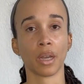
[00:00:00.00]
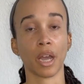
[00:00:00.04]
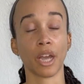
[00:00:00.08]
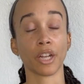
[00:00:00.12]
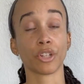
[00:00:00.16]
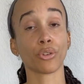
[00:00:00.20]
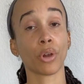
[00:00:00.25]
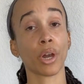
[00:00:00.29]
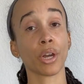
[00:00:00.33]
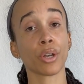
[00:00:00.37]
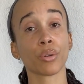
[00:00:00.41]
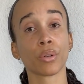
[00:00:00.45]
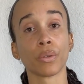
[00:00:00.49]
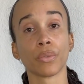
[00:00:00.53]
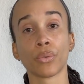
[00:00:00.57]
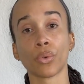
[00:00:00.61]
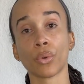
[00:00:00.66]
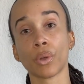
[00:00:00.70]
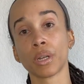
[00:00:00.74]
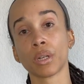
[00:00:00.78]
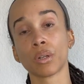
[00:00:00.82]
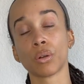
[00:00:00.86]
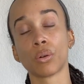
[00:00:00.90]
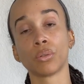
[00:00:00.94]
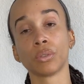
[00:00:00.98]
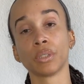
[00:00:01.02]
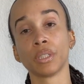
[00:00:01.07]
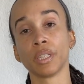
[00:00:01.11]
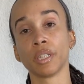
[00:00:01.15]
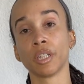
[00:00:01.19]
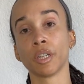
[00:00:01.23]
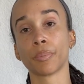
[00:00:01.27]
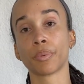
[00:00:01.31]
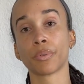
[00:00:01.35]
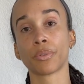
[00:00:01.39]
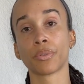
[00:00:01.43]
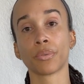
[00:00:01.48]
I try to avoid
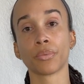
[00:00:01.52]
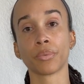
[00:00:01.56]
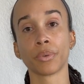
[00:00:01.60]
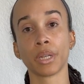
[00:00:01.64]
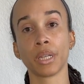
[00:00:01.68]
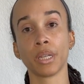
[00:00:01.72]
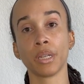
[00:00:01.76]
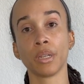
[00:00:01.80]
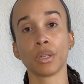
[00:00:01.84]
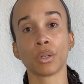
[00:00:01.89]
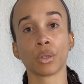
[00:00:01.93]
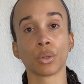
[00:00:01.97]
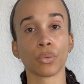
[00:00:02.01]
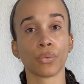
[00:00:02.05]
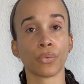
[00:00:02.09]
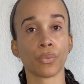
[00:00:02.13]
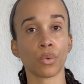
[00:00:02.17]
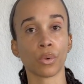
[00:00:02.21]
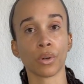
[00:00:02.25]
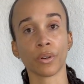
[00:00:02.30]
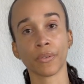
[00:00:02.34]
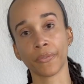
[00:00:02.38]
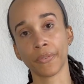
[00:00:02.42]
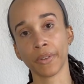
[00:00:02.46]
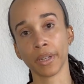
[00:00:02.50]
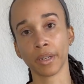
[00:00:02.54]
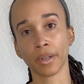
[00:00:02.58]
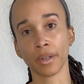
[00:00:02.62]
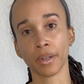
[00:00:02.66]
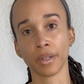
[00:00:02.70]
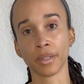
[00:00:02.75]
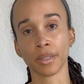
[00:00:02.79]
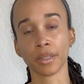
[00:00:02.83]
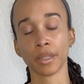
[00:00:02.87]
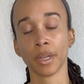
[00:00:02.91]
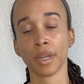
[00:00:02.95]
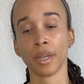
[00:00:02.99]
holding up three or four
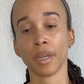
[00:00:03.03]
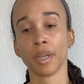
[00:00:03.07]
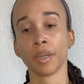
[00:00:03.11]
fingers